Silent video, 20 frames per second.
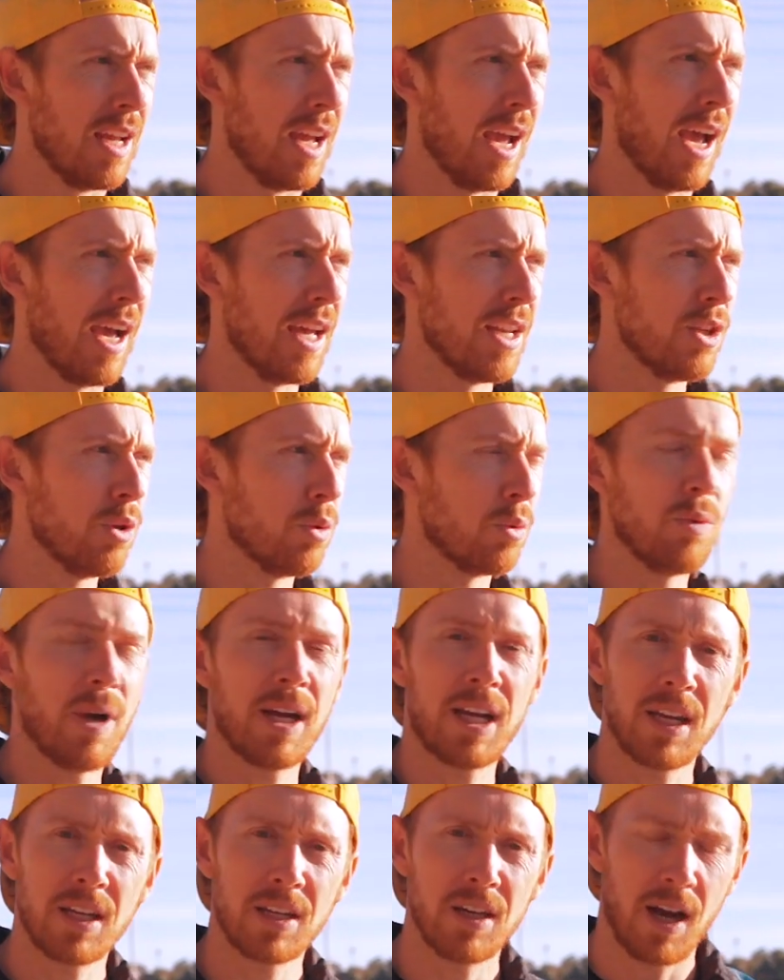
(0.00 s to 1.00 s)
And you'll
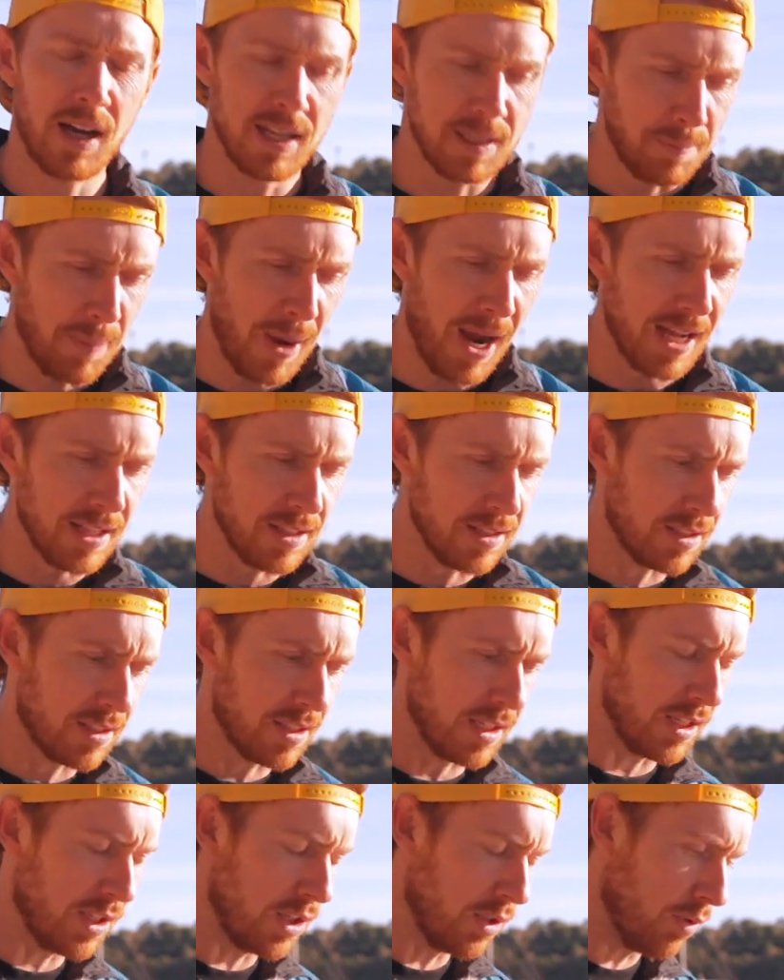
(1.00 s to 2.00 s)
recognize patterns
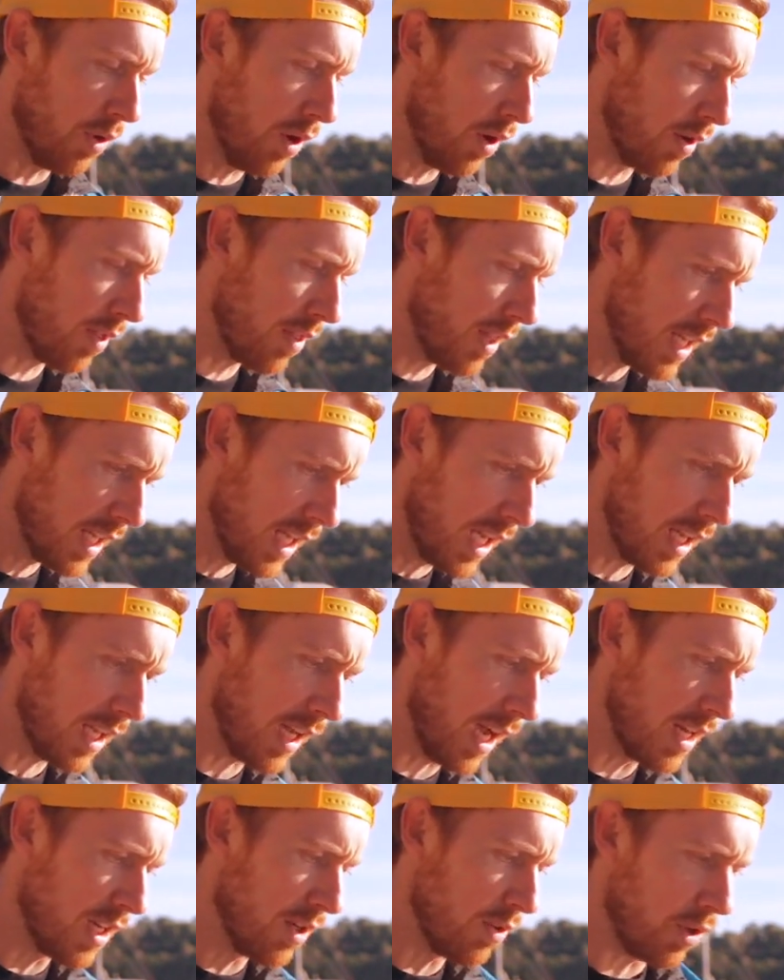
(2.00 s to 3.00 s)
in your own
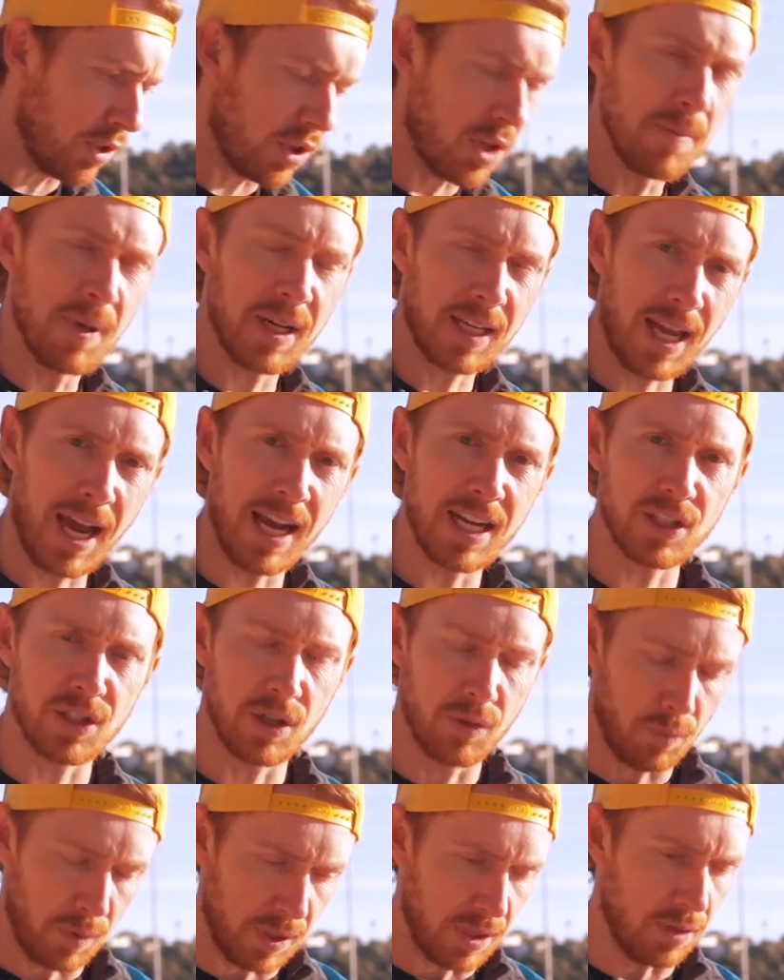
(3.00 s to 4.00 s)
thinking and your own
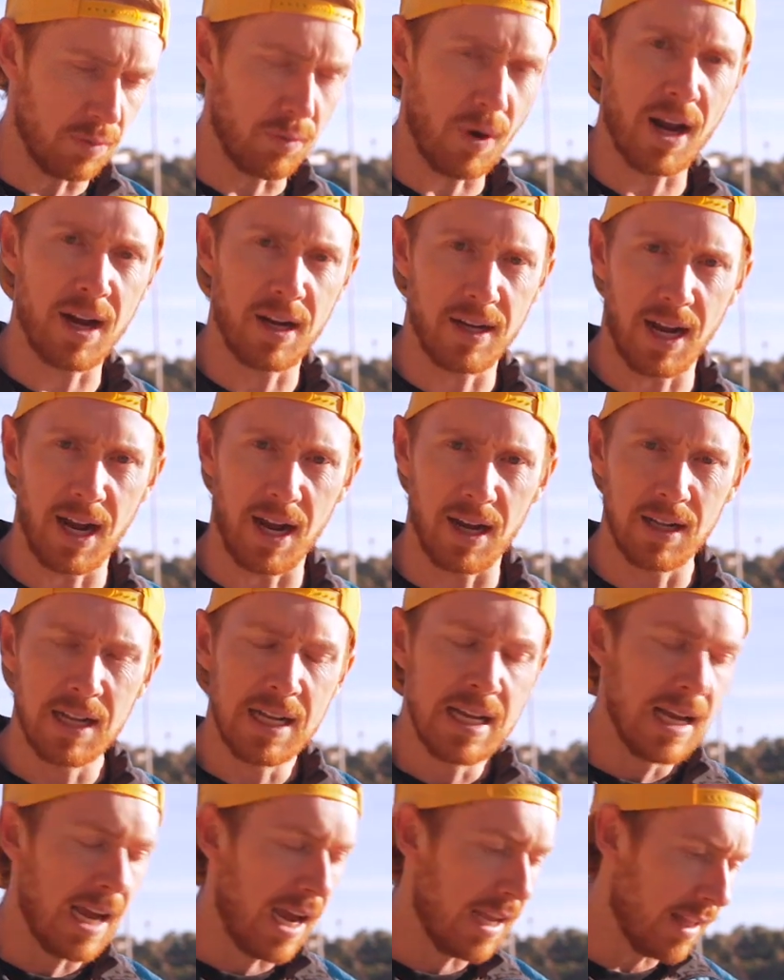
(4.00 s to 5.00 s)
communication when you write it out.
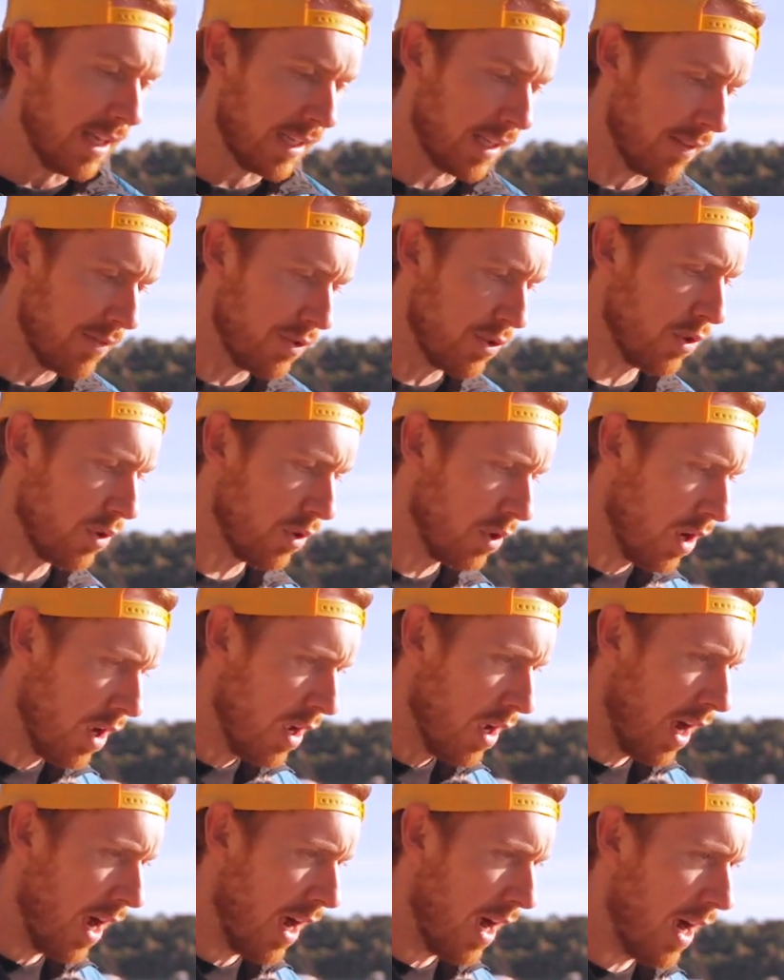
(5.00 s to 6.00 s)
And that gives you
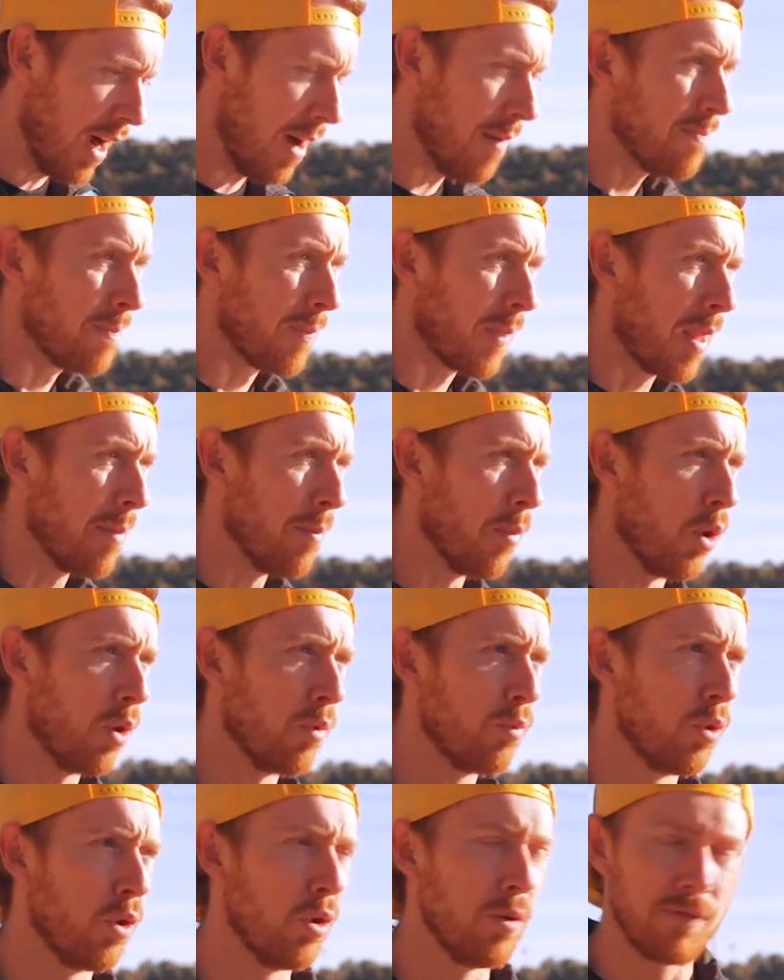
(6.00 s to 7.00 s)

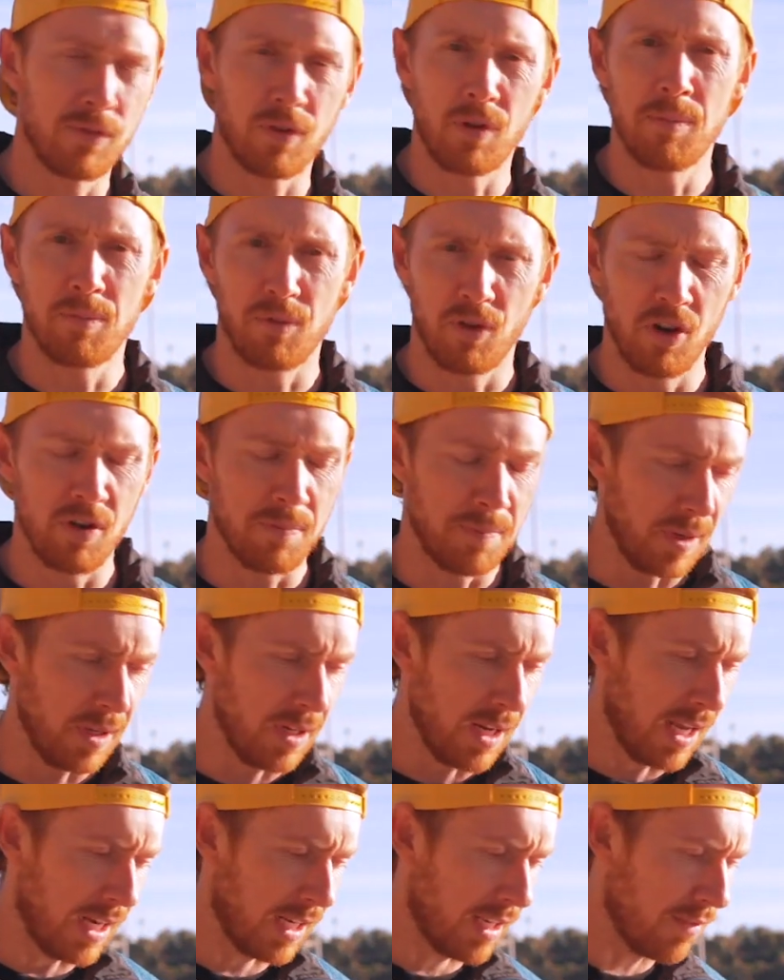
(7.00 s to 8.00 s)
more room for
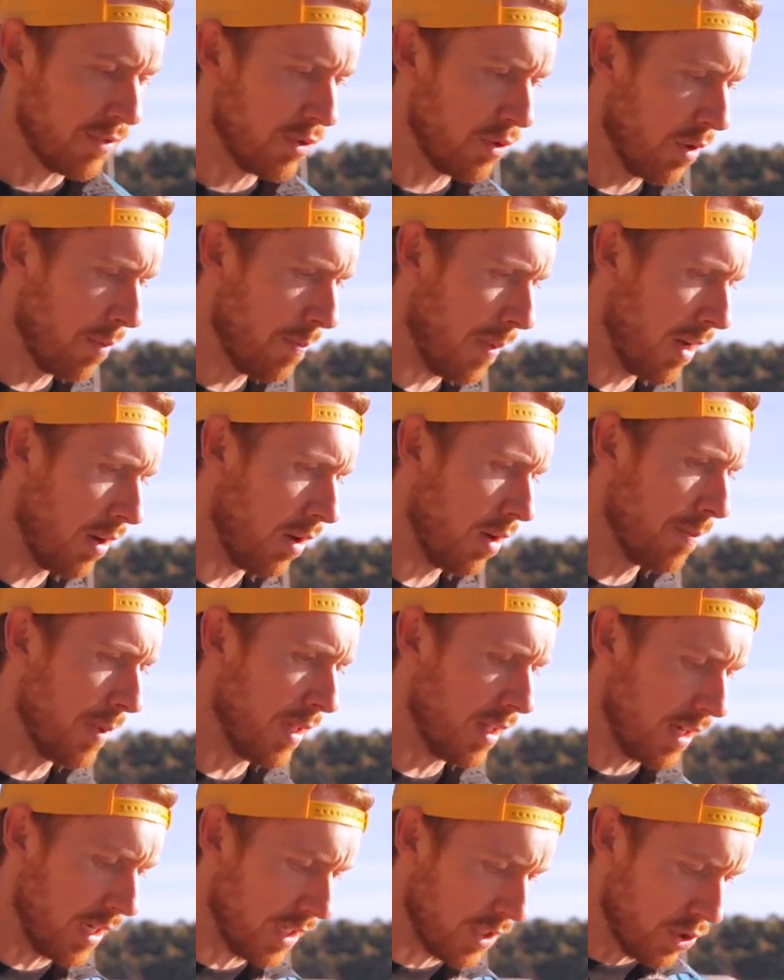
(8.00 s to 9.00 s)
improvement, and it gives you a better
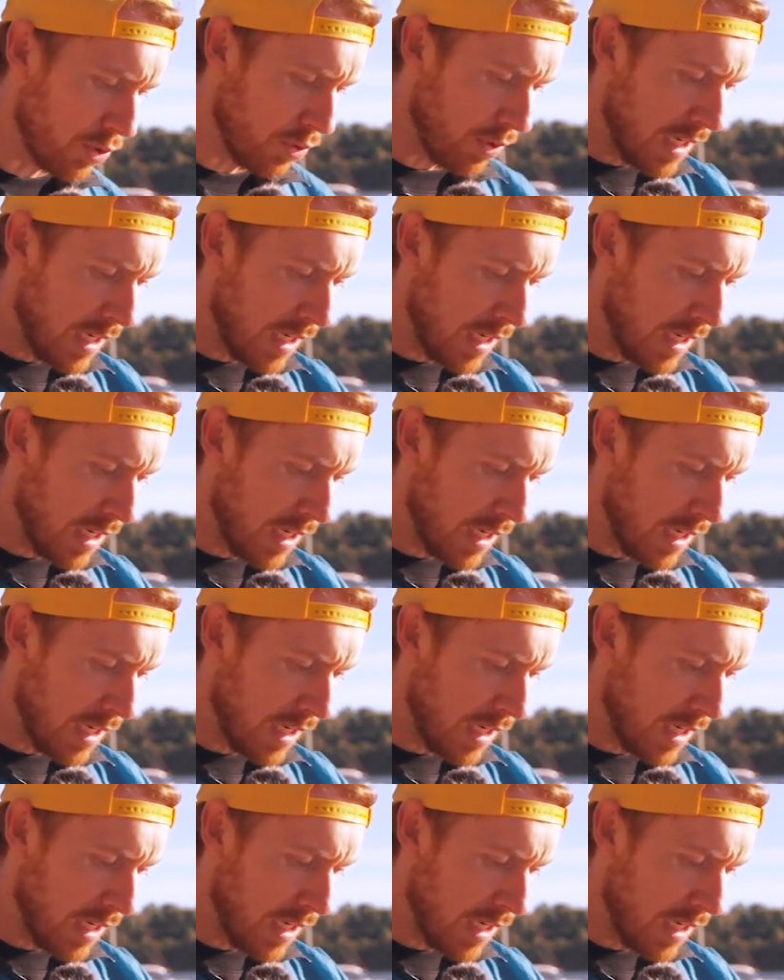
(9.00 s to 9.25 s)
ability to